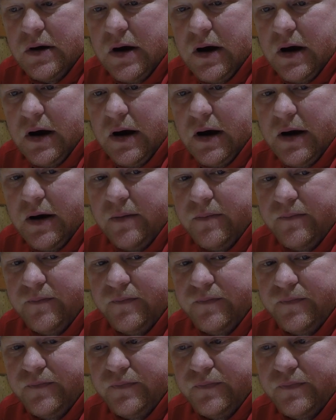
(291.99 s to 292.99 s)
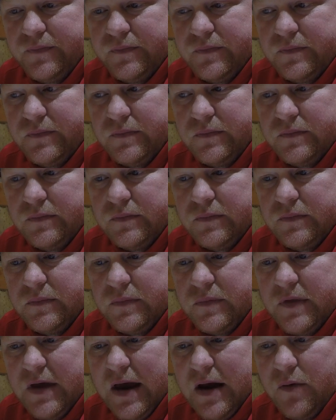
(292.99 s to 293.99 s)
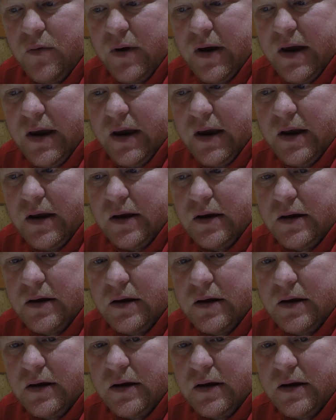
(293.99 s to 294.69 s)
That way,